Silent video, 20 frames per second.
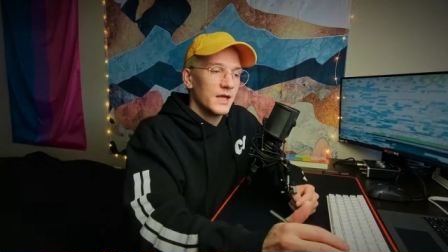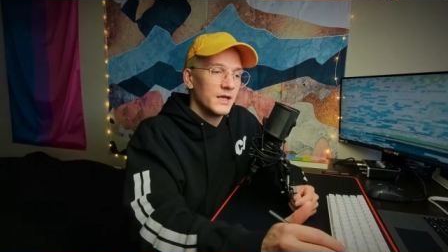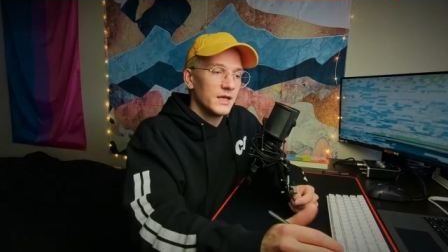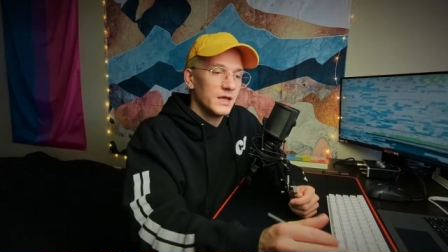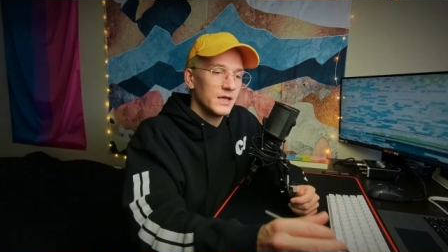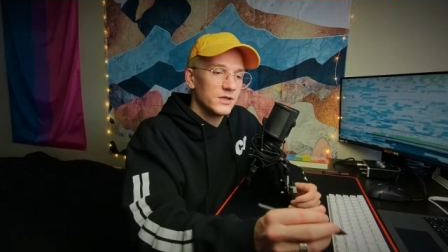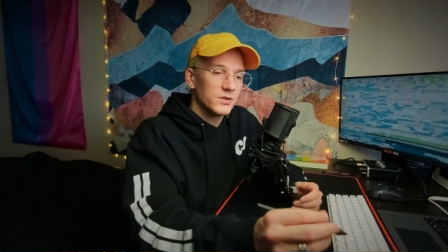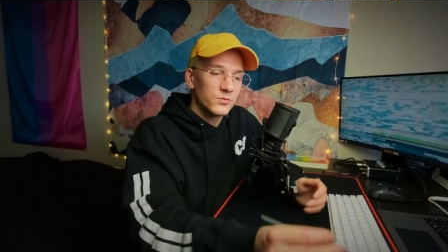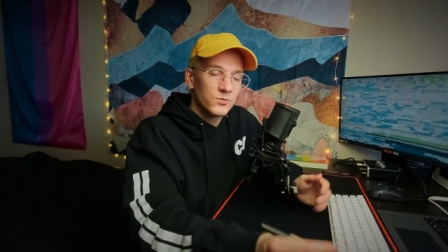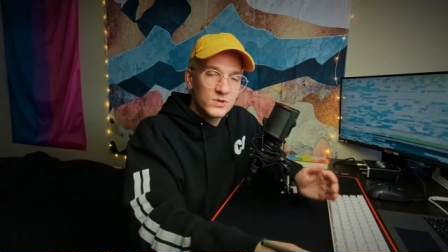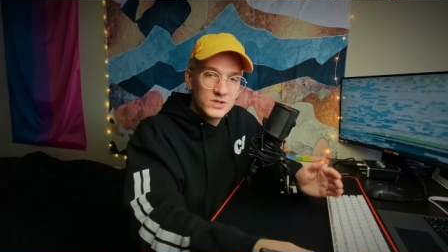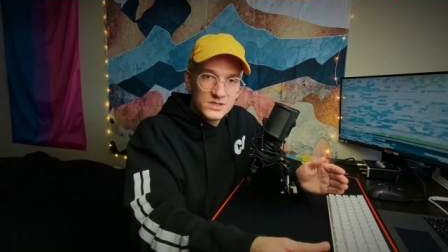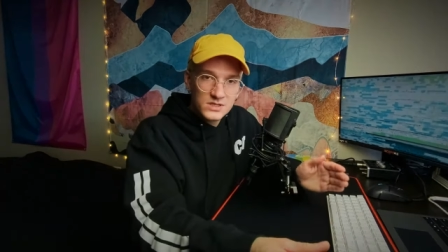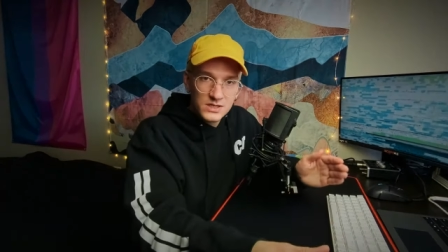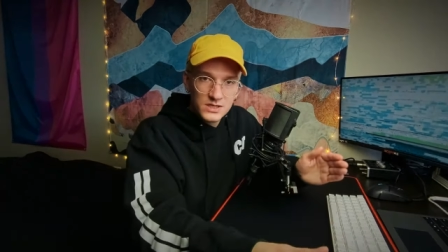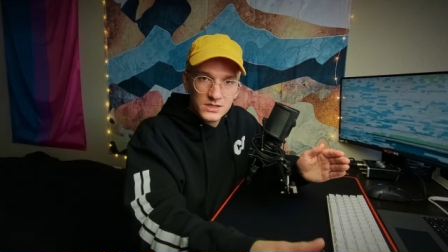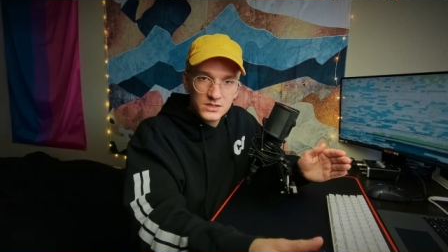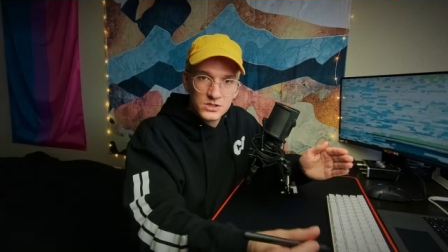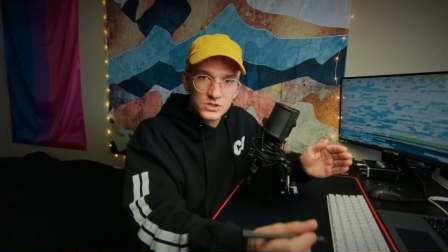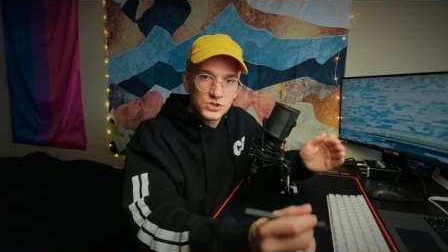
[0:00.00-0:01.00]
and the
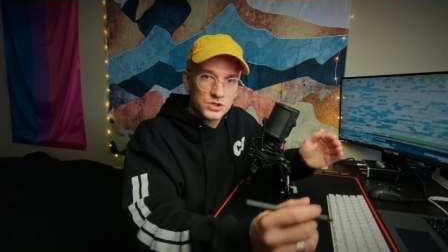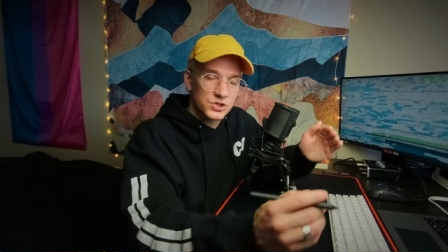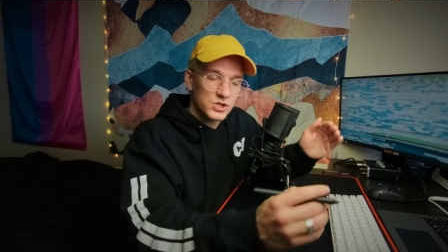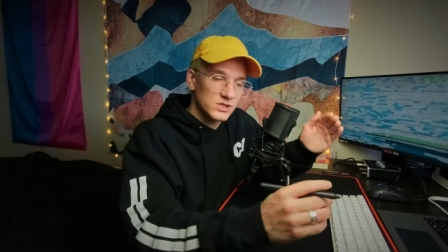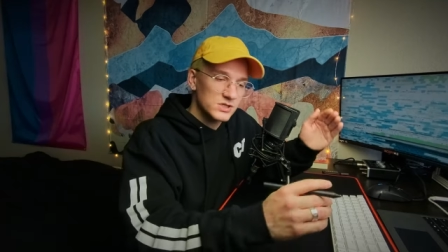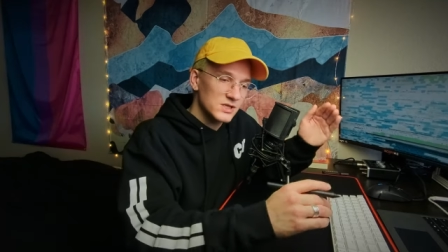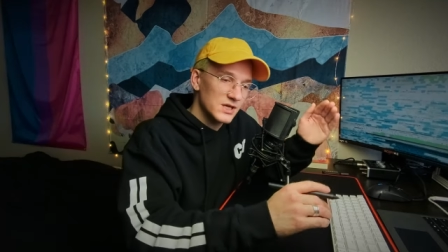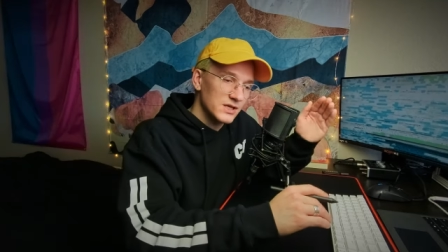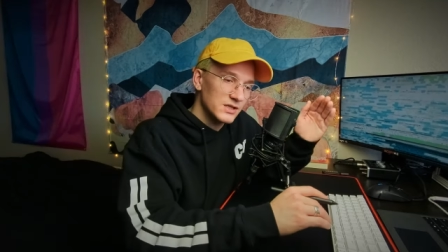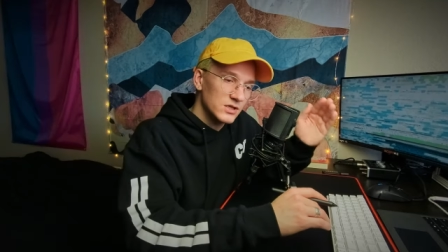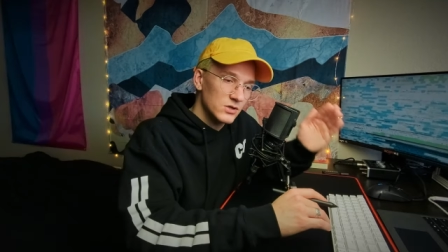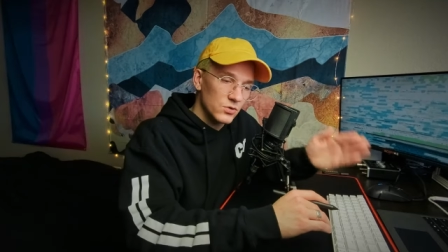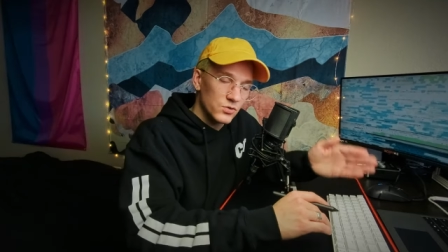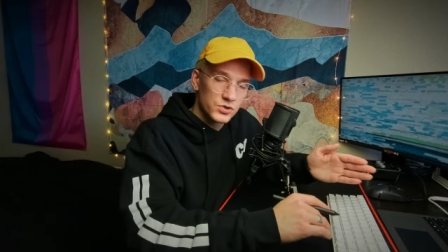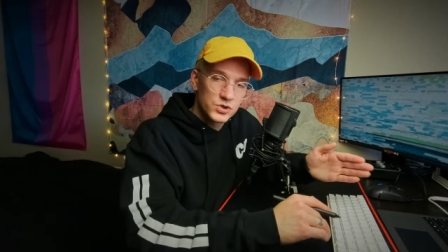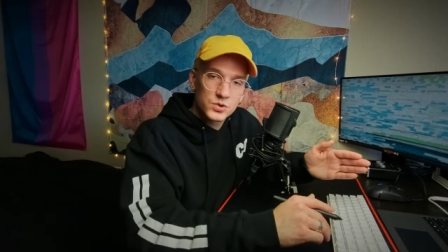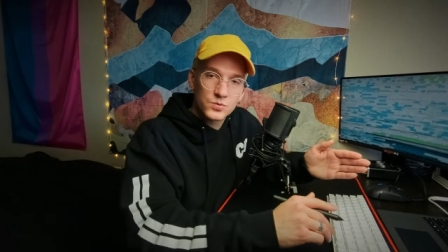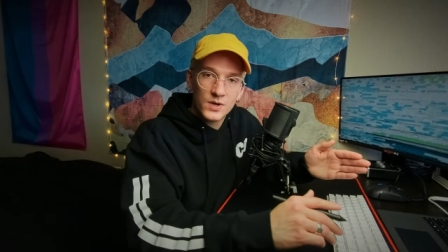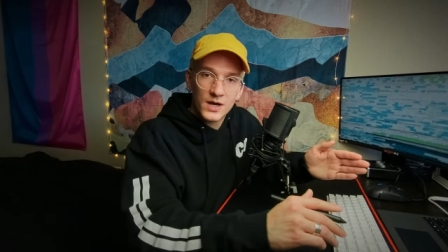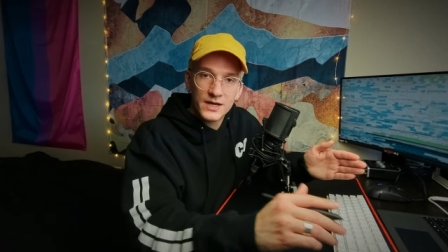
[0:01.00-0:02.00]
reason is just like the
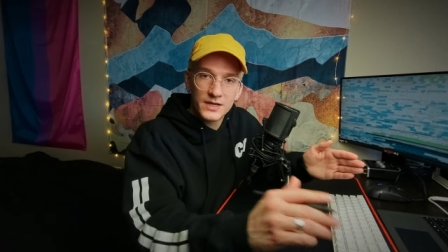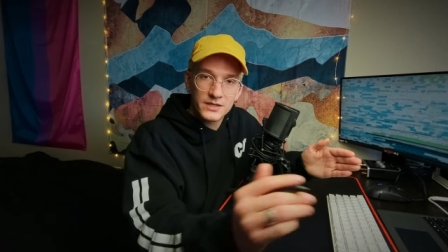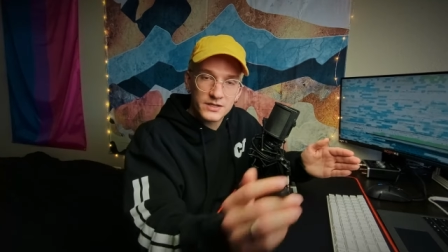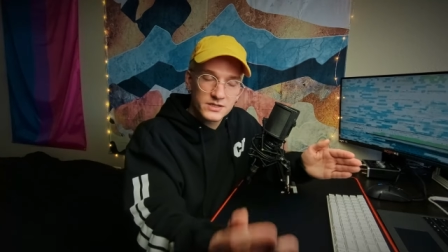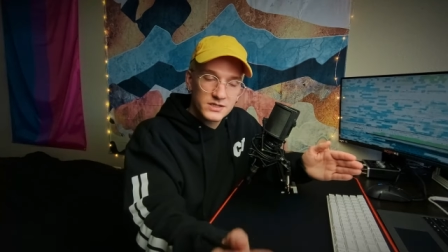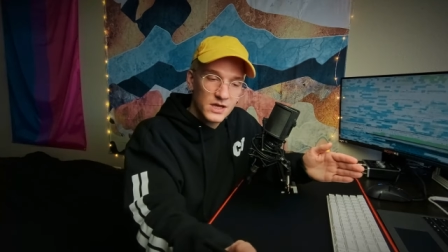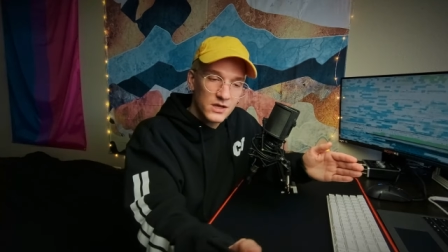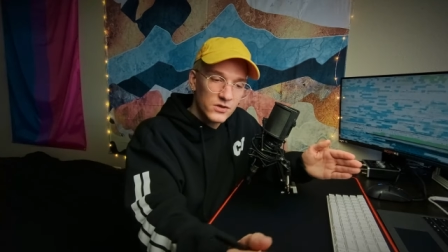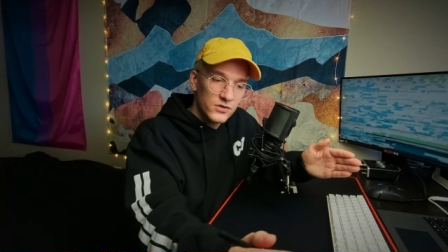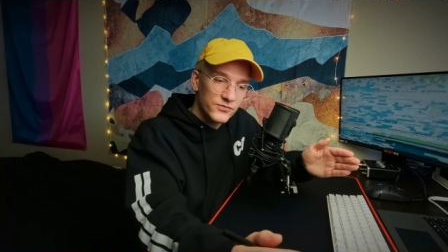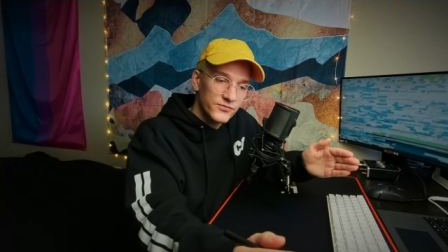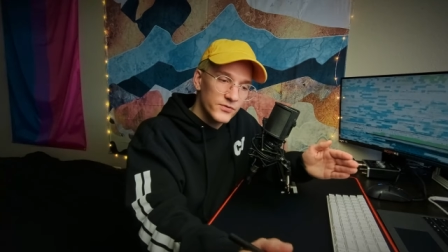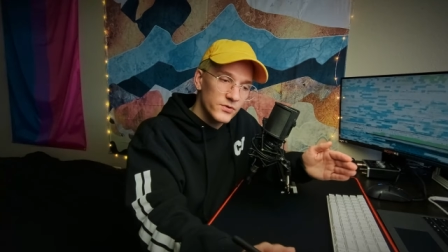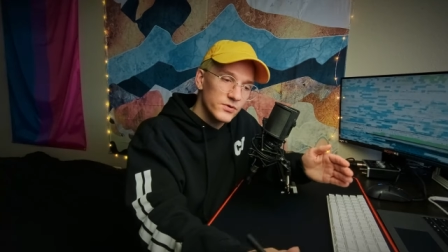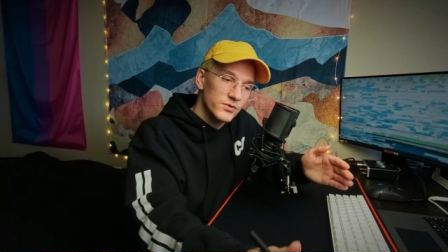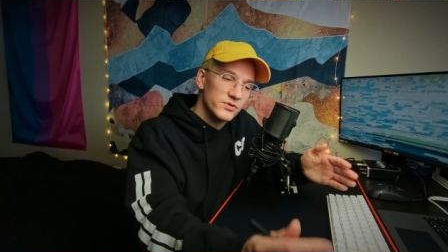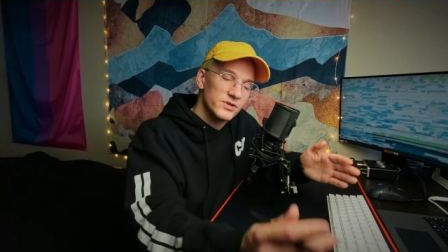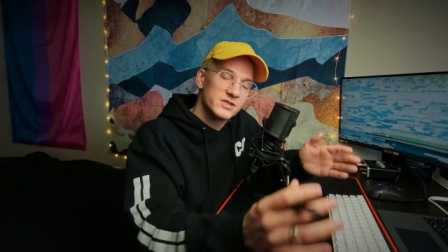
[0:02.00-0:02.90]
ultra wide and the telephoto,